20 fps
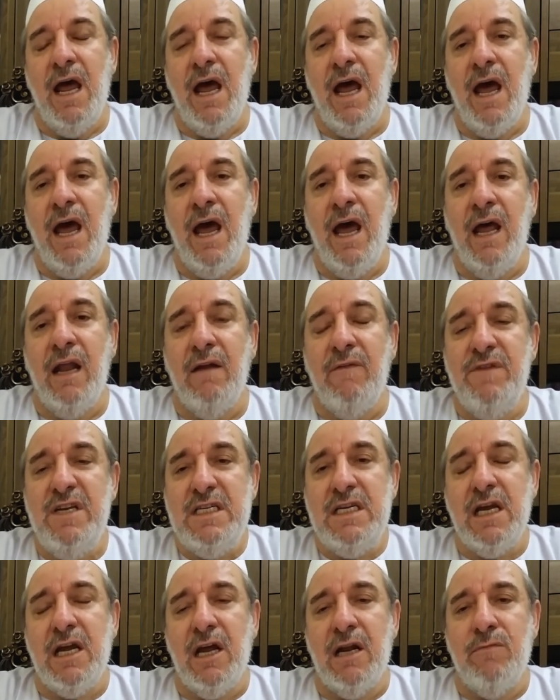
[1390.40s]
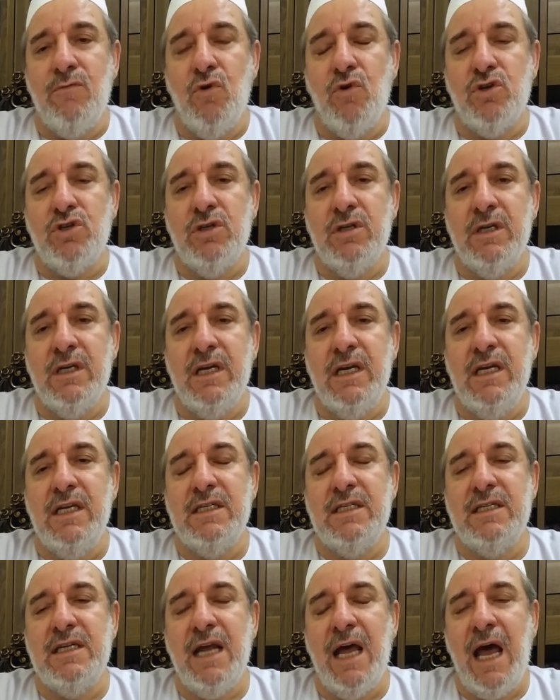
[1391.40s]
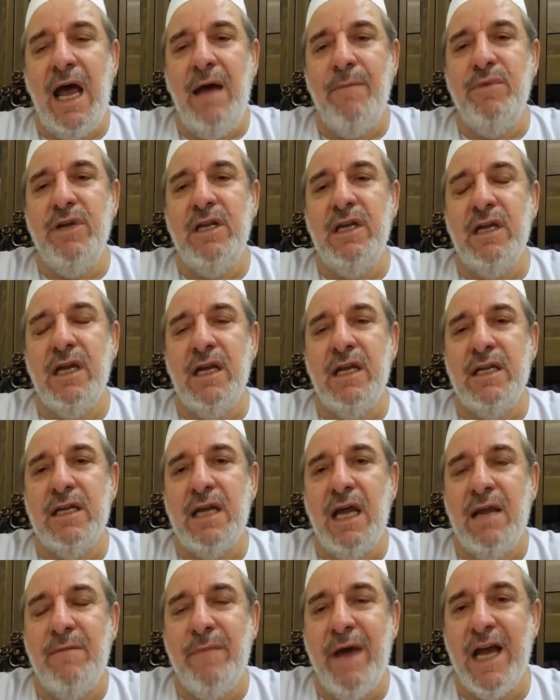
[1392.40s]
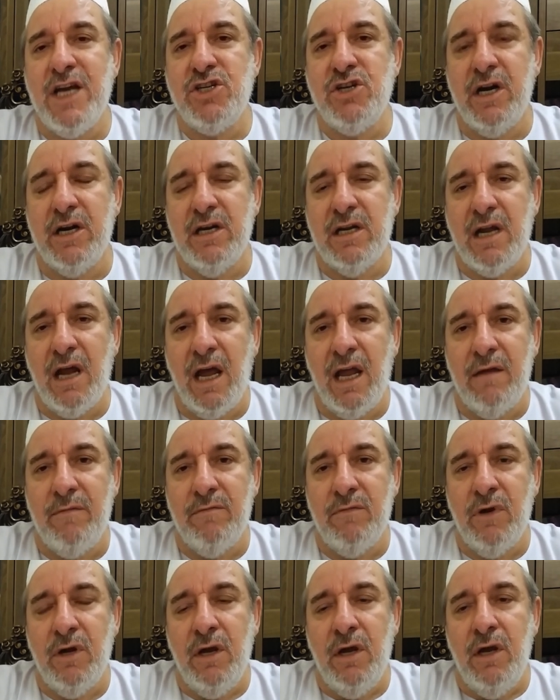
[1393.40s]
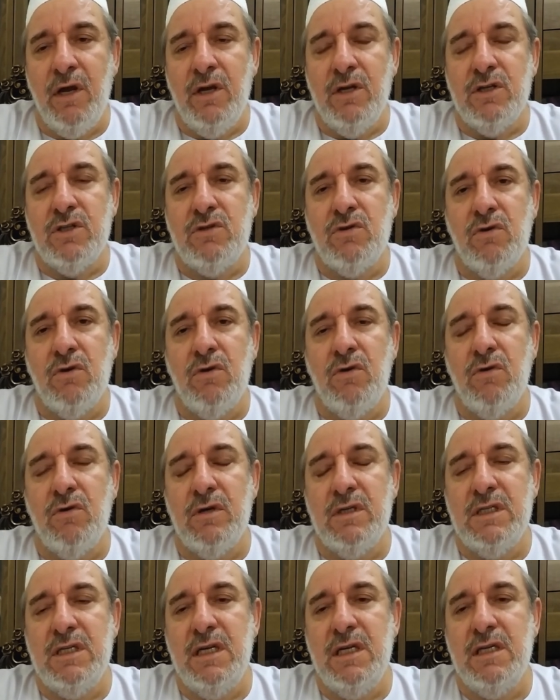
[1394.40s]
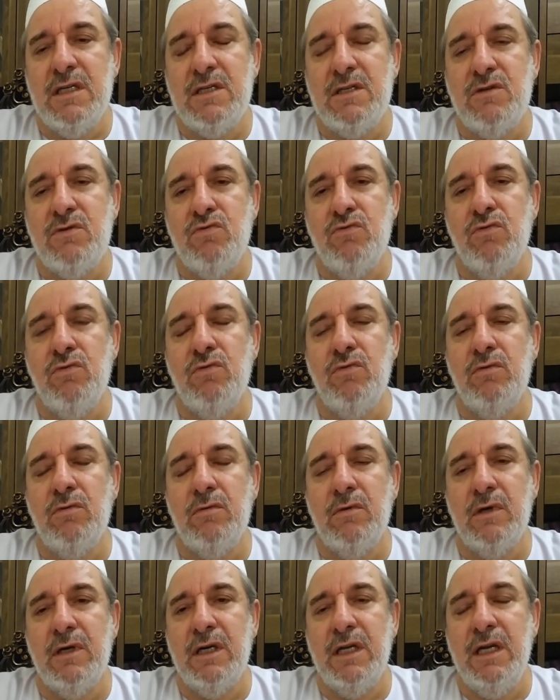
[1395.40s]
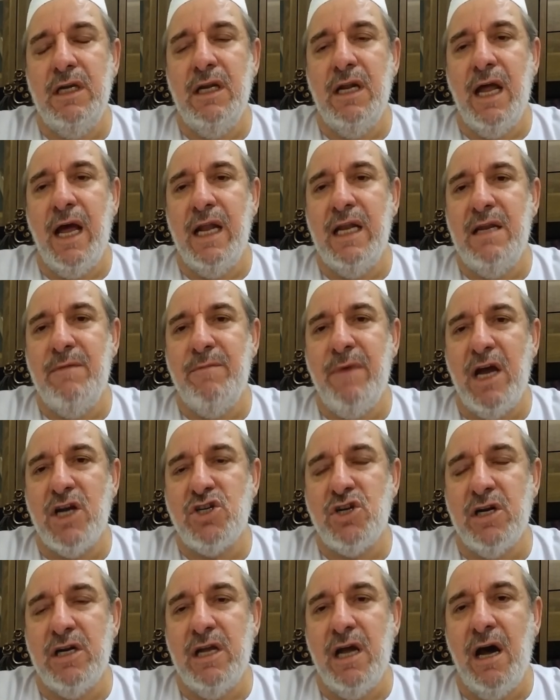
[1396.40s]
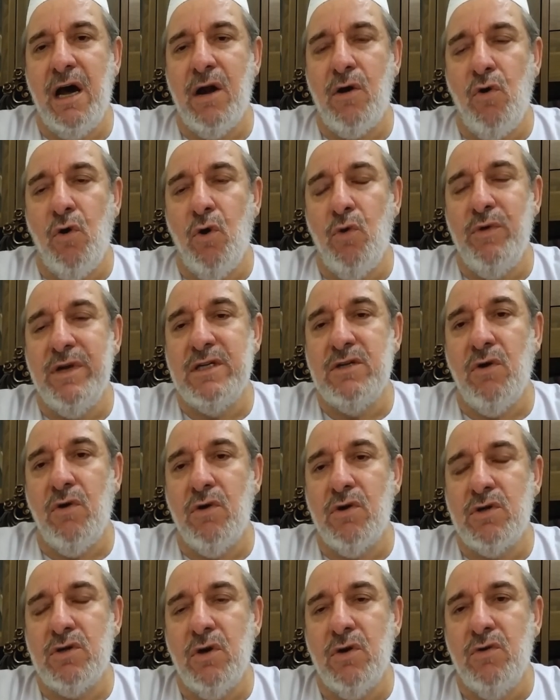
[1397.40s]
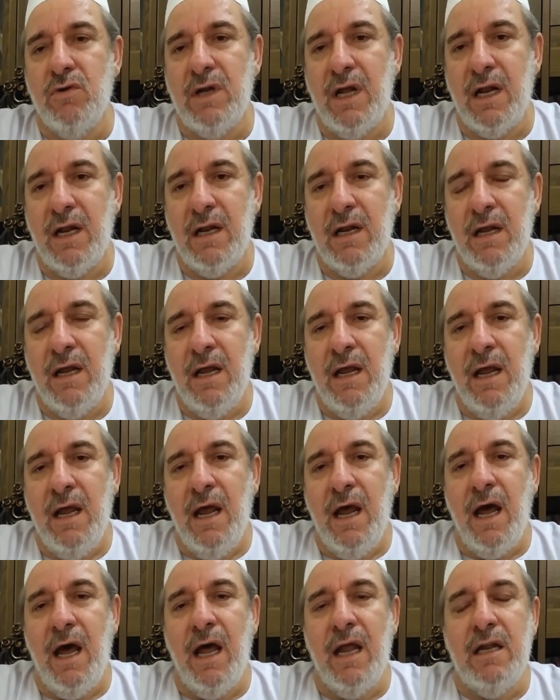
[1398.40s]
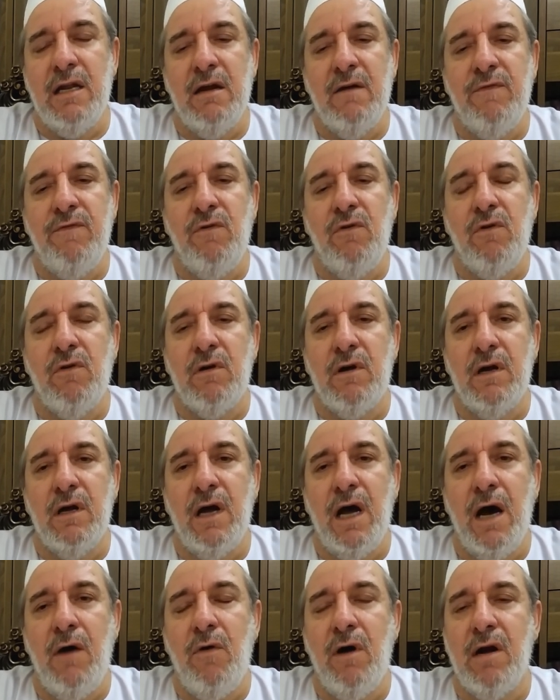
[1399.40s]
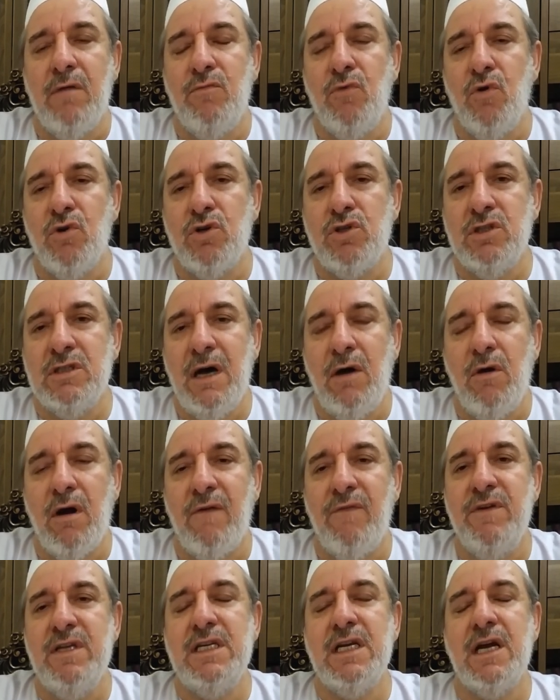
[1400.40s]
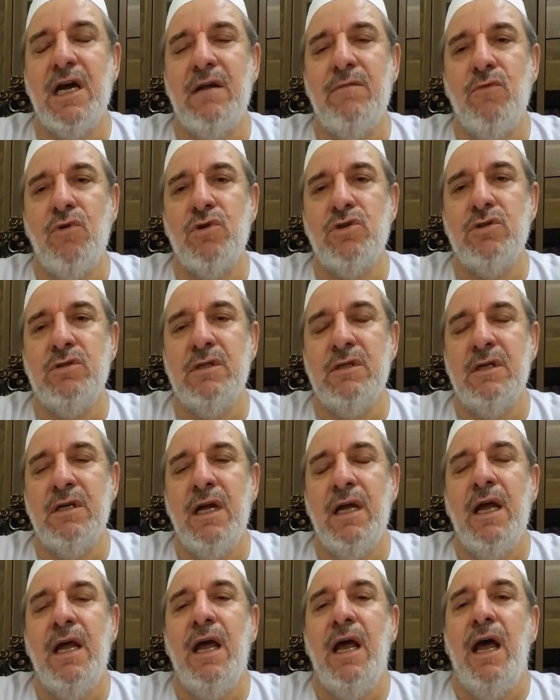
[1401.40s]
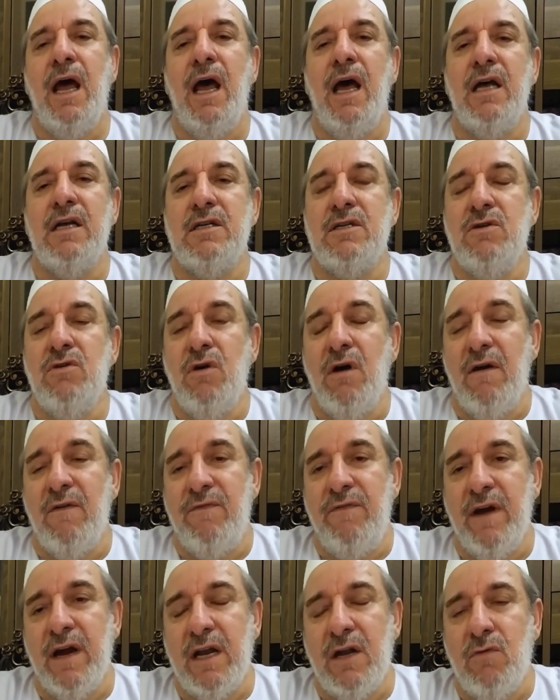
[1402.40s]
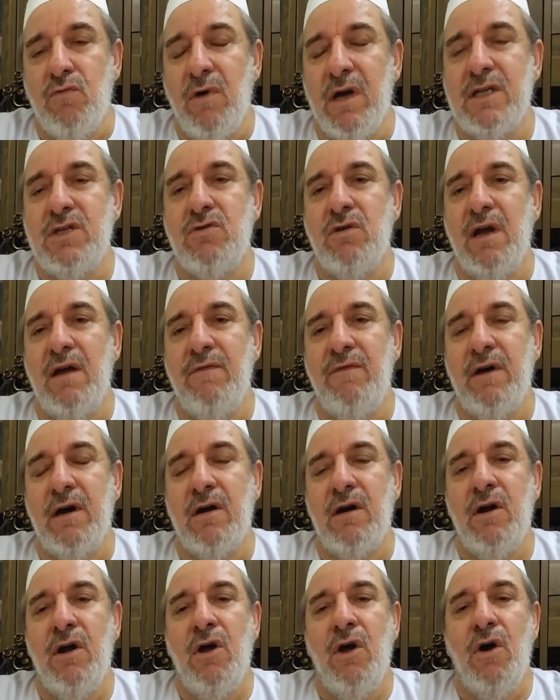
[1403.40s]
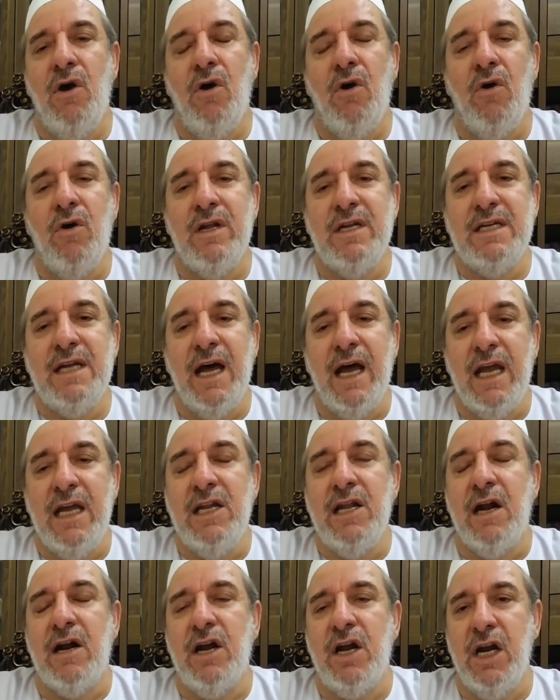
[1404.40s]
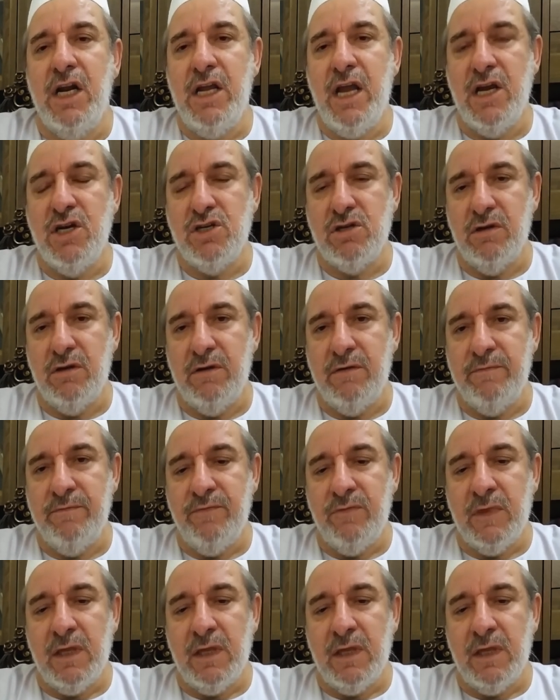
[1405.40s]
and physical motion is happening in the imaginary time. So these two, real and imaginary, are always orthogonal, and therefore our motion, our physical motion, has no effect whatsoever on the inner creation.